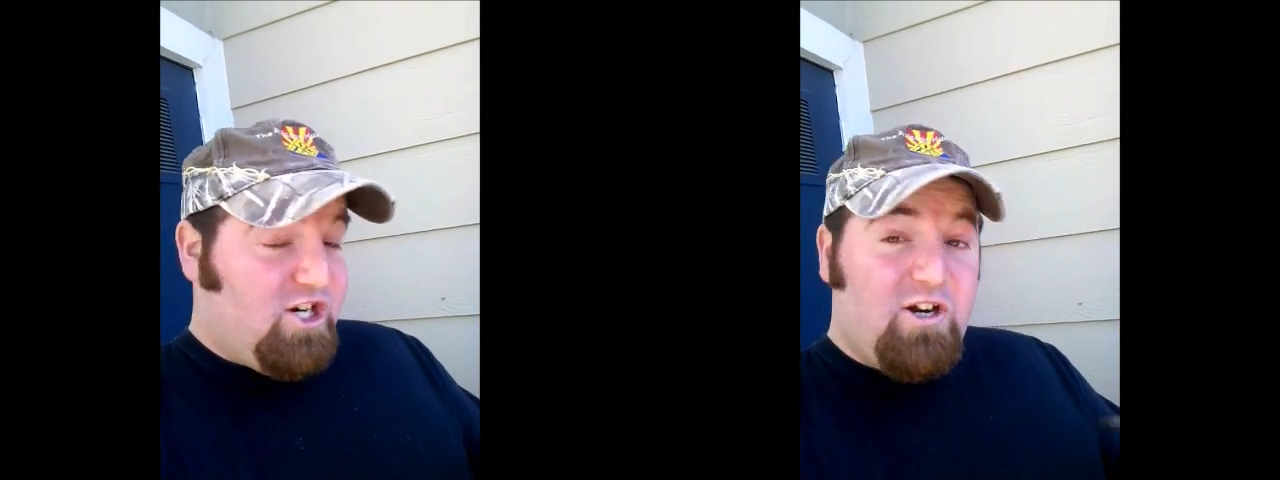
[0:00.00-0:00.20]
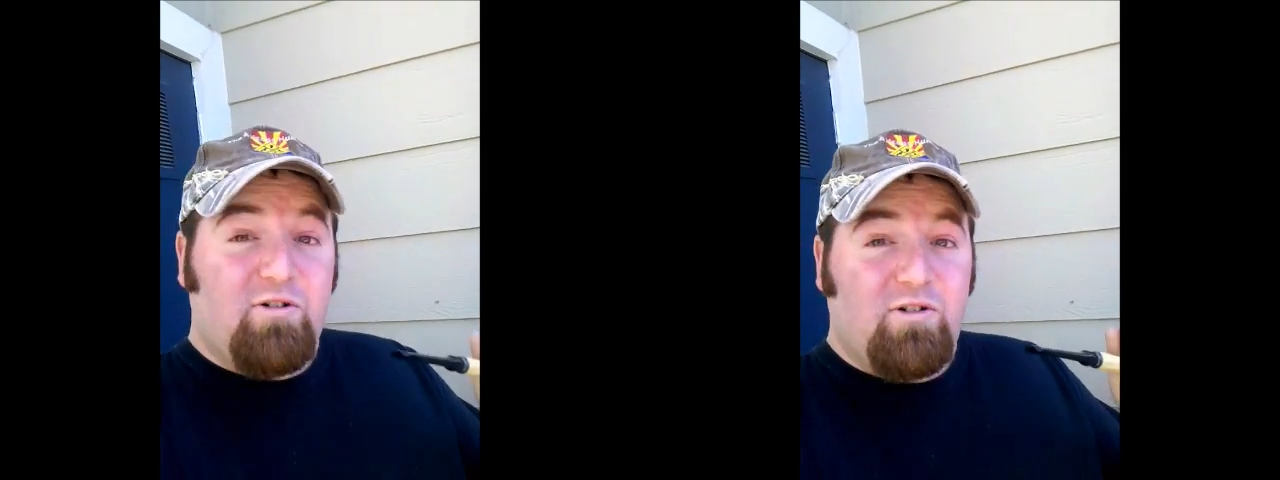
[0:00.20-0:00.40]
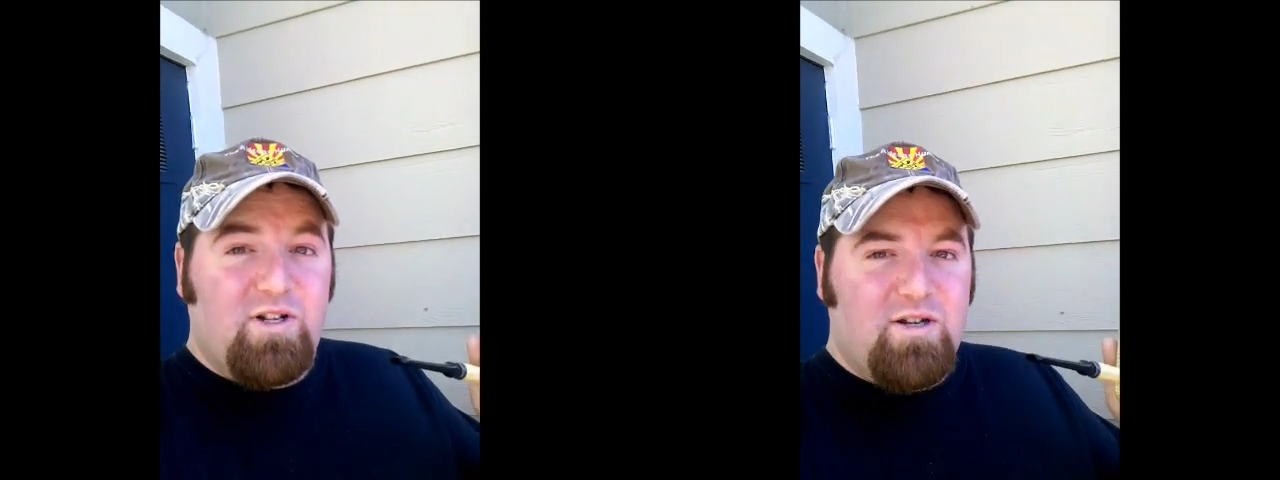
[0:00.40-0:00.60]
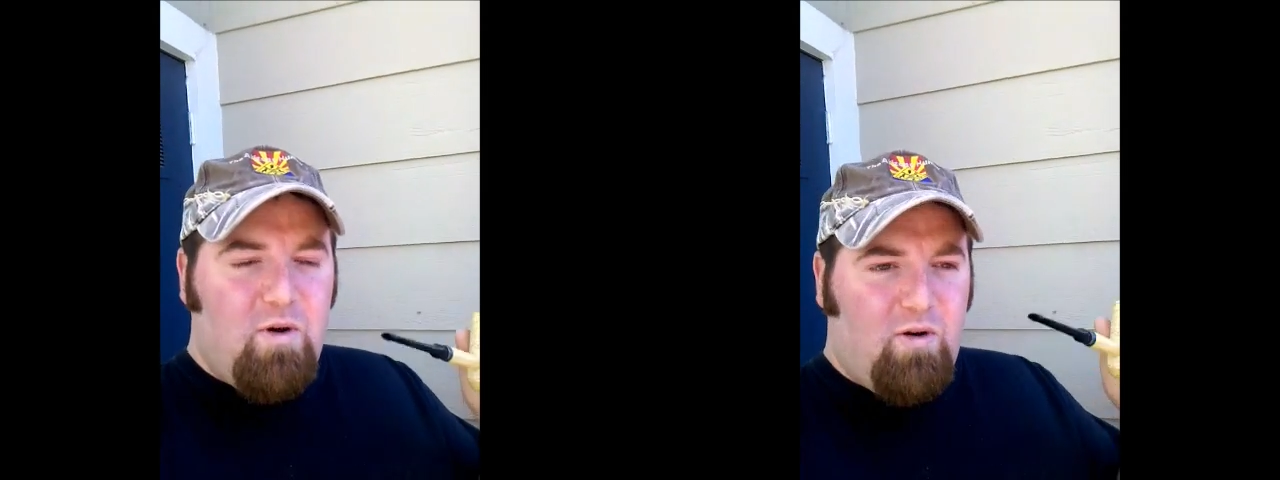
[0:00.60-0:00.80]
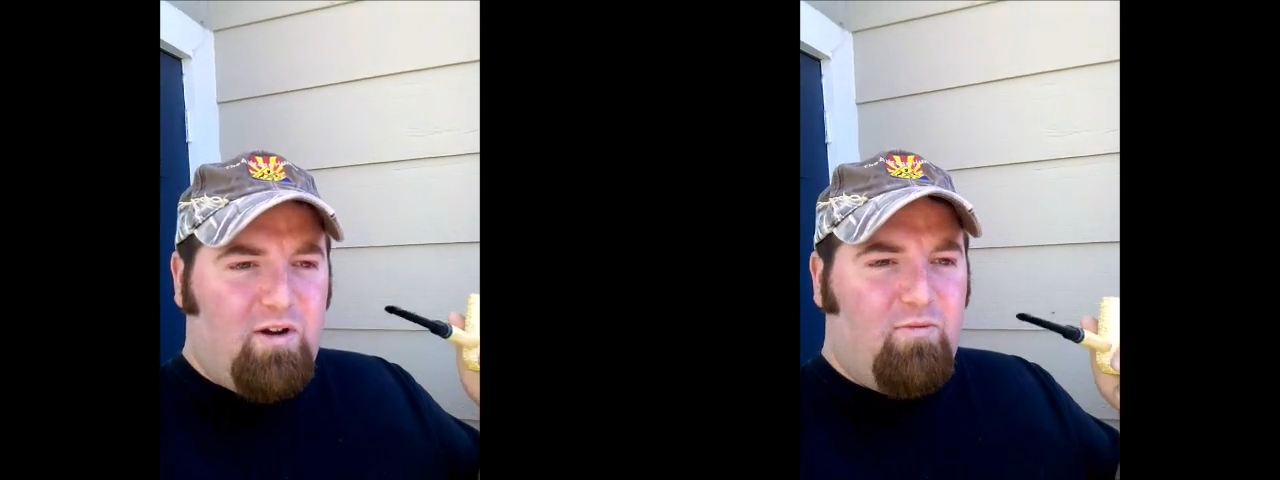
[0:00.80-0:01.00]
General is
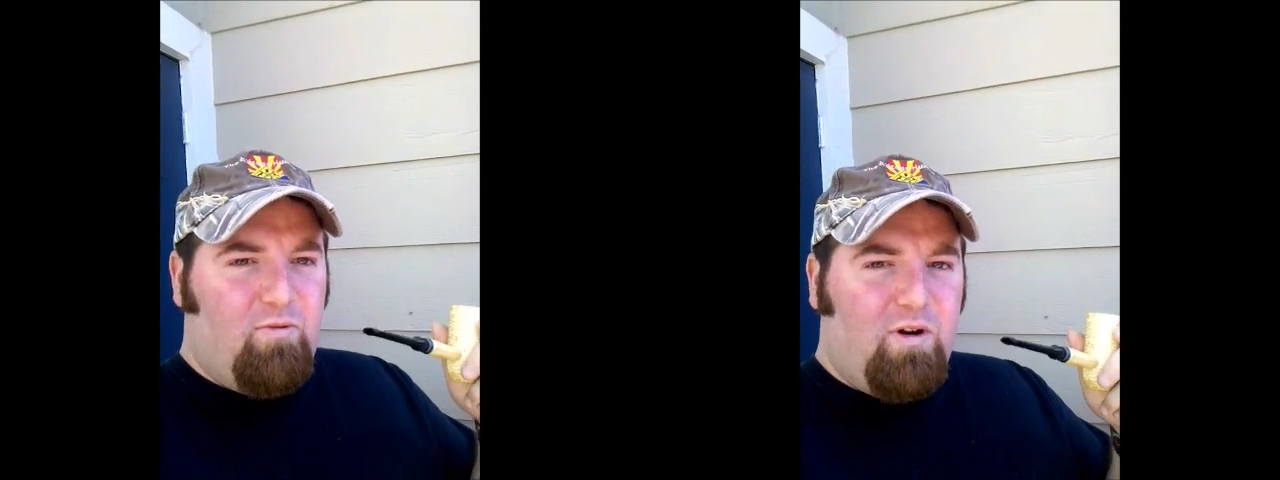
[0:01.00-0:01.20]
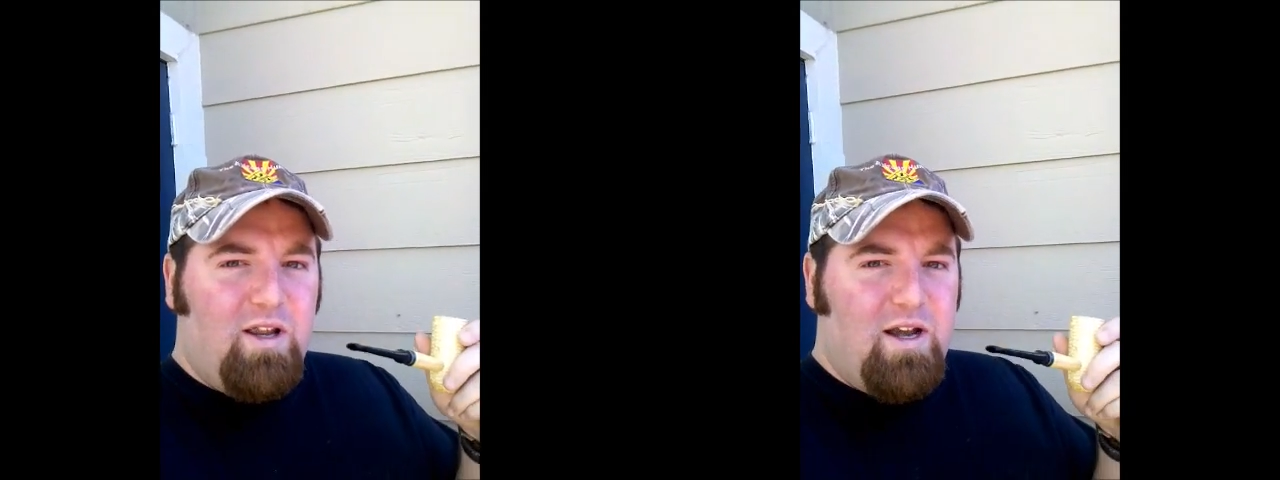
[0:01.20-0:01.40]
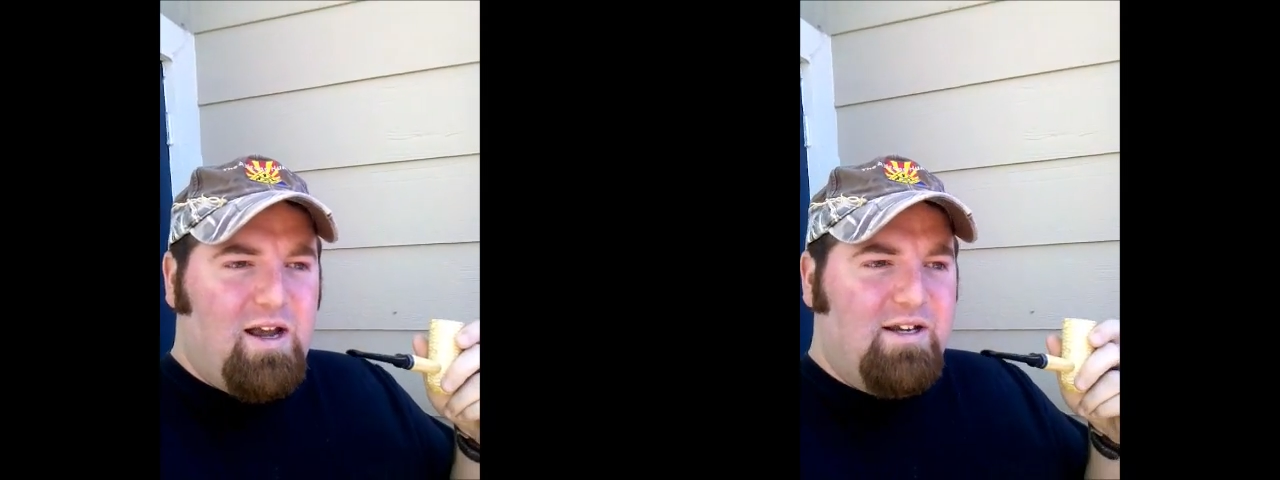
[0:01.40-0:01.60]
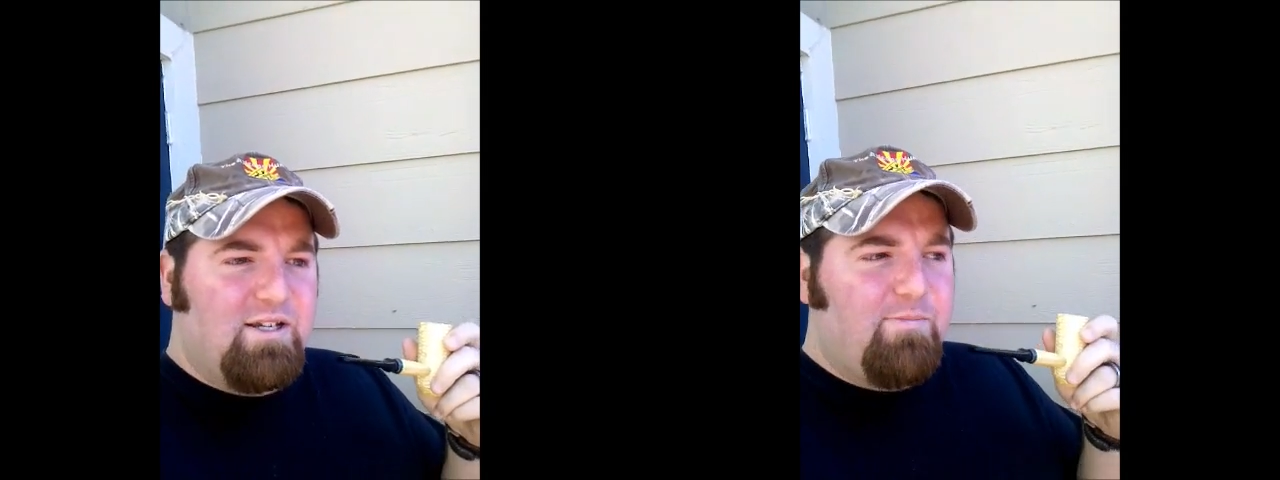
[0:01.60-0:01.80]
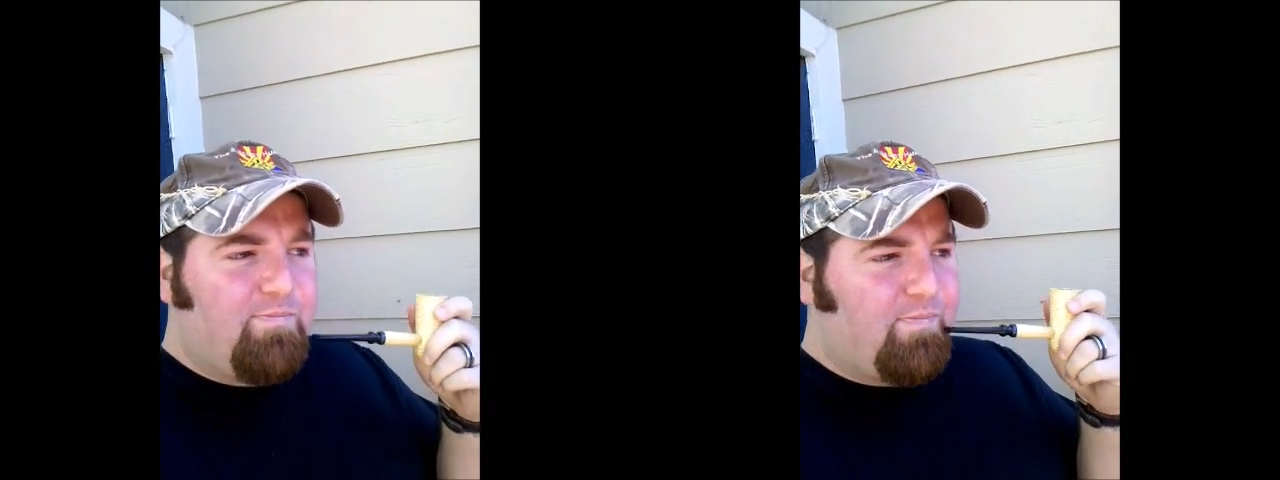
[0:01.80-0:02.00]
smoking really
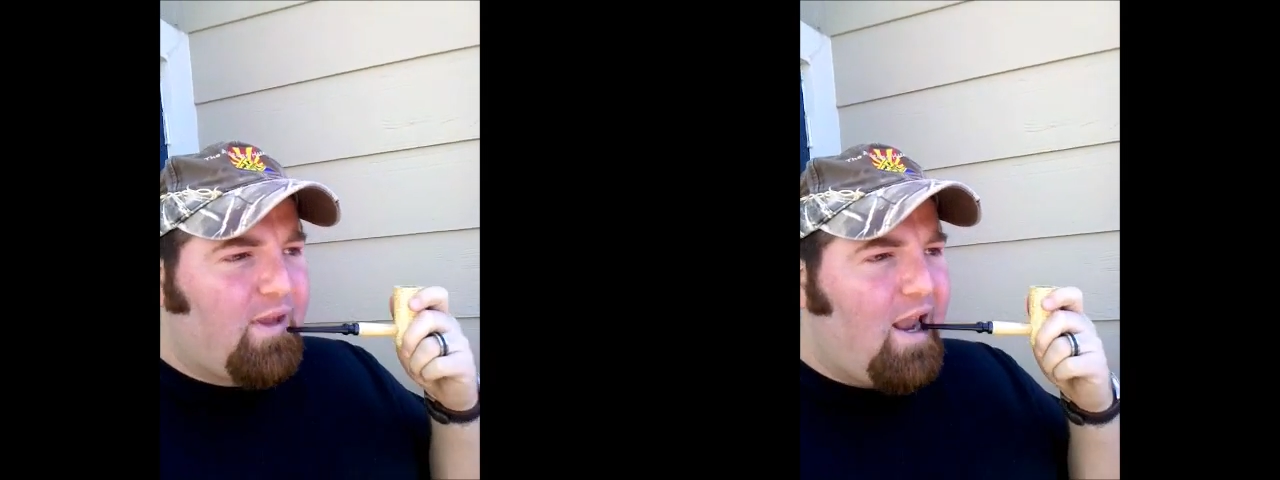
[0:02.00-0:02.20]
nice.